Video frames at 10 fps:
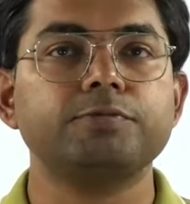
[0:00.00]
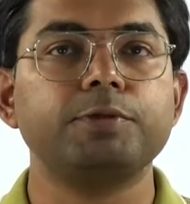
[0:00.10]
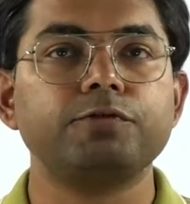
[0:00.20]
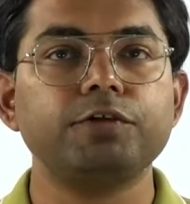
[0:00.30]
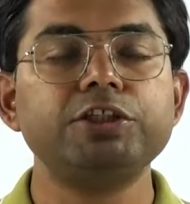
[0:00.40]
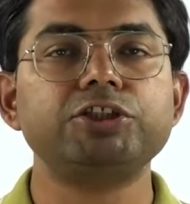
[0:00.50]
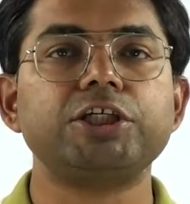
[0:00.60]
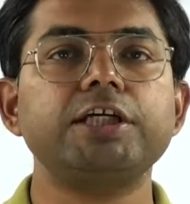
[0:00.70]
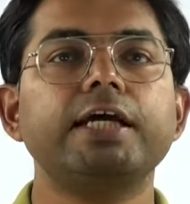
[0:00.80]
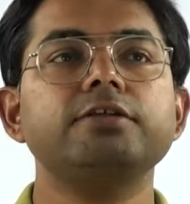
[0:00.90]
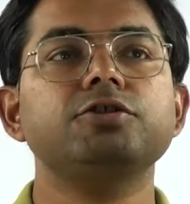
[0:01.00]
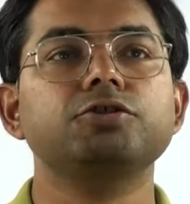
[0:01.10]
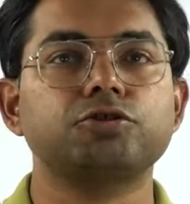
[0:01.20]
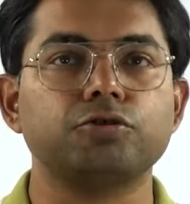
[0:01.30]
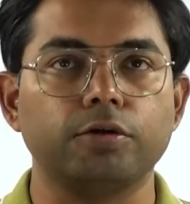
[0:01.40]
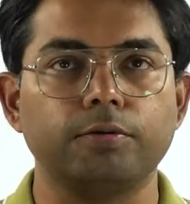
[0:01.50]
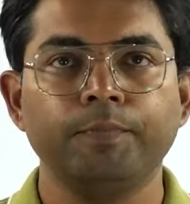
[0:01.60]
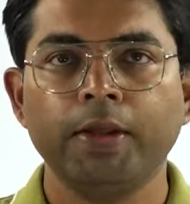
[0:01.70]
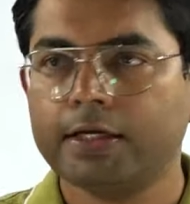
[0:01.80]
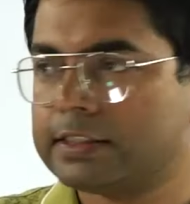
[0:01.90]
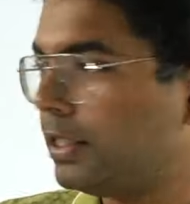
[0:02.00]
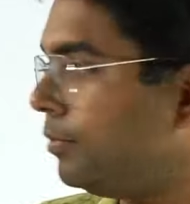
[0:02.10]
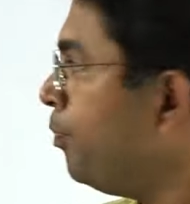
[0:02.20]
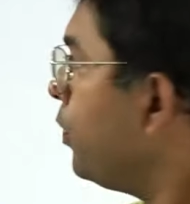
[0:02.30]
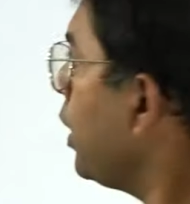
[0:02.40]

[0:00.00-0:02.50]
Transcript: between gene and cistron. See,